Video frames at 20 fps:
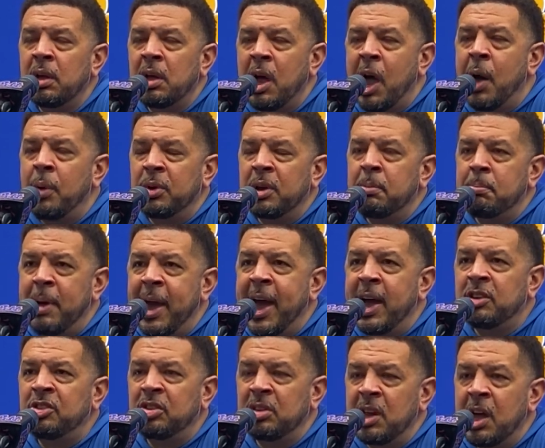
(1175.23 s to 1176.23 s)
I would
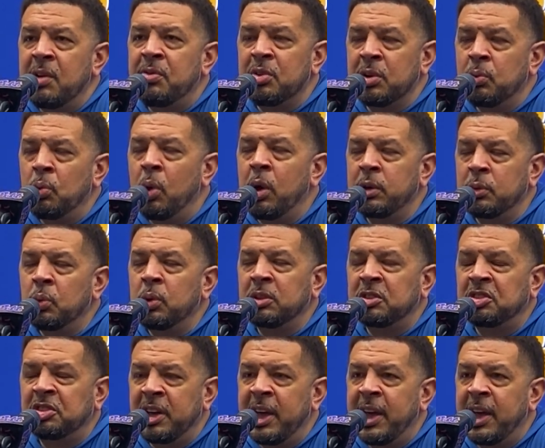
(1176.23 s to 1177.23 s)
imagine everyone would
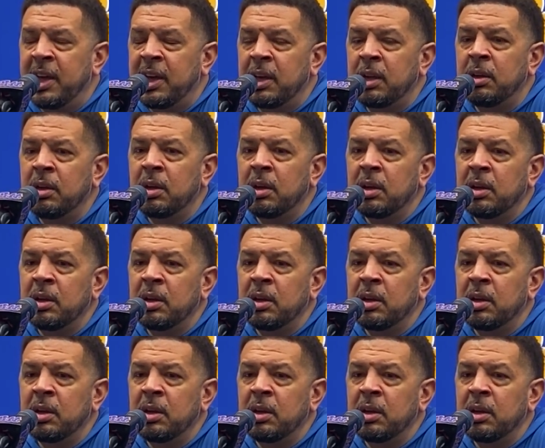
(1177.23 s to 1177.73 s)
say,